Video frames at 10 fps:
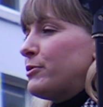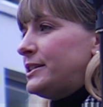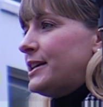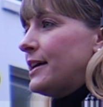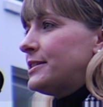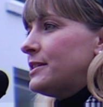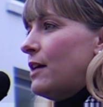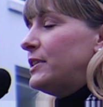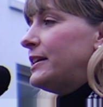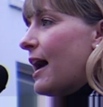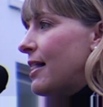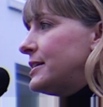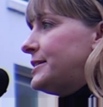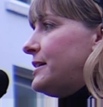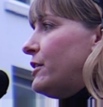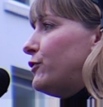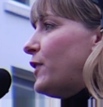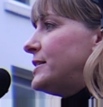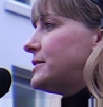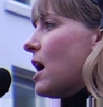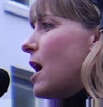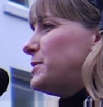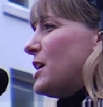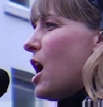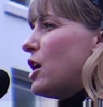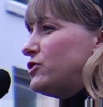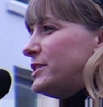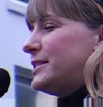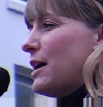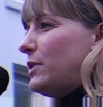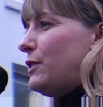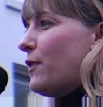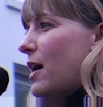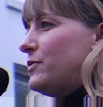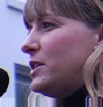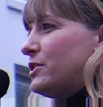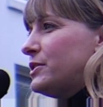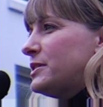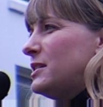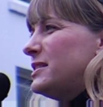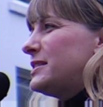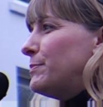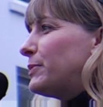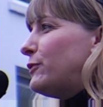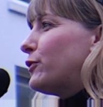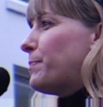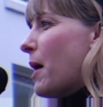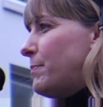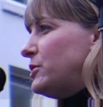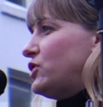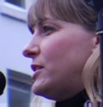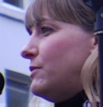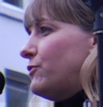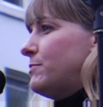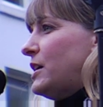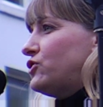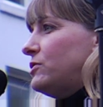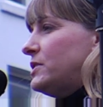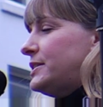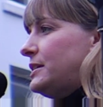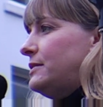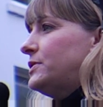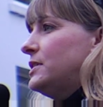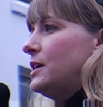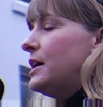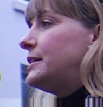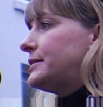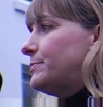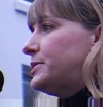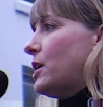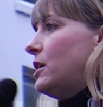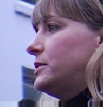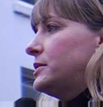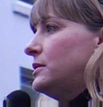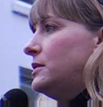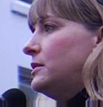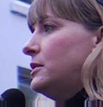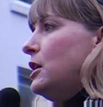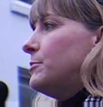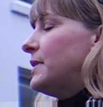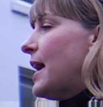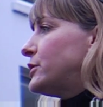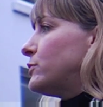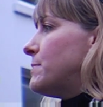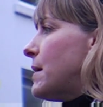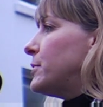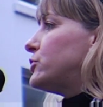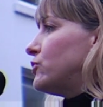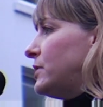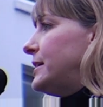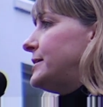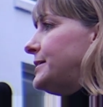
pretext of legality here, face up to 175 years simply for publishing information received? It is absurd. But let's remember Julian